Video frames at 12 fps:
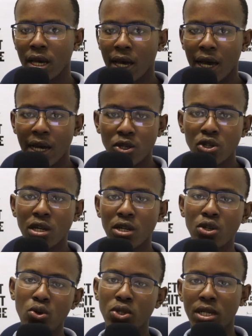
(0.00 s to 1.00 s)
and you can
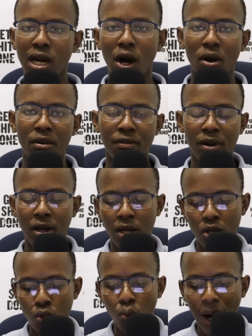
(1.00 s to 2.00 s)
use it however
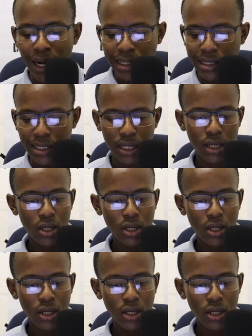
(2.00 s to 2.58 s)
you want.